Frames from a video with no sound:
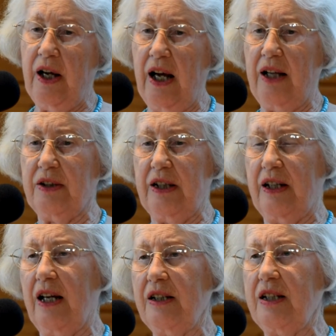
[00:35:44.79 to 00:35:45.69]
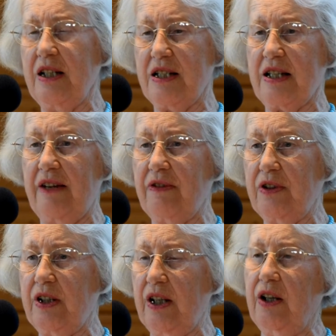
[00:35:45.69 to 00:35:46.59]
and in
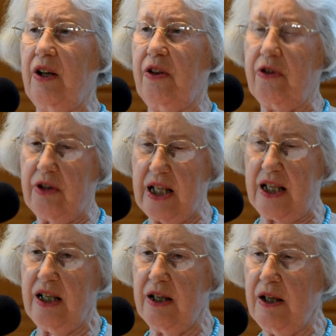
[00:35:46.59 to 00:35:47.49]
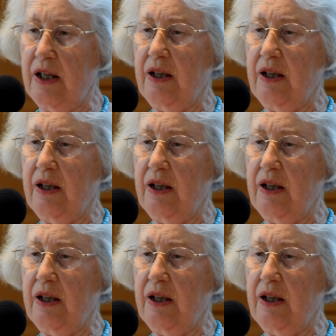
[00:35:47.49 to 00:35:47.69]
1973,